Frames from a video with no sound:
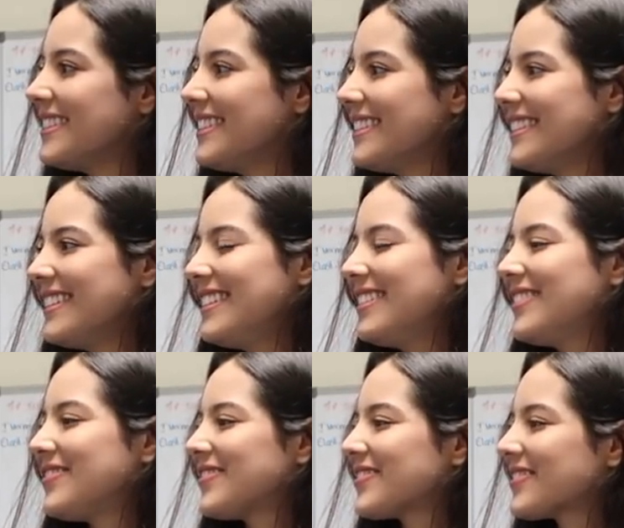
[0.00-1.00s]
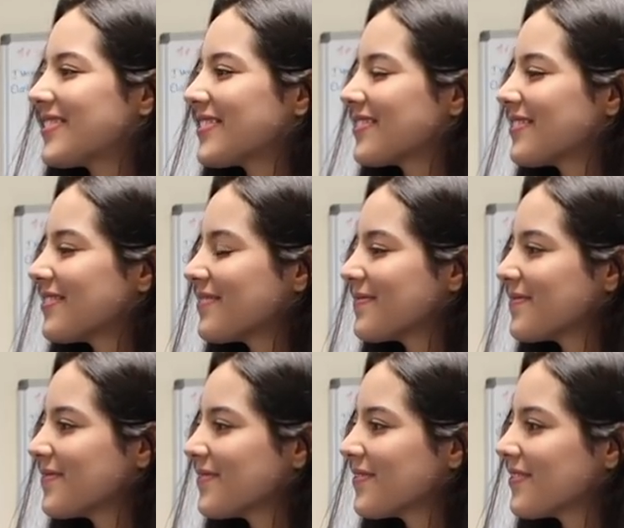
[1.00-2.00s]

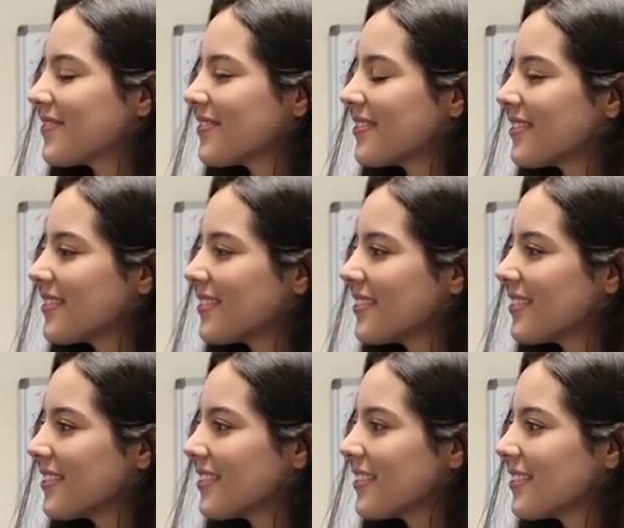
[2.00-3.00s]
(not speaking)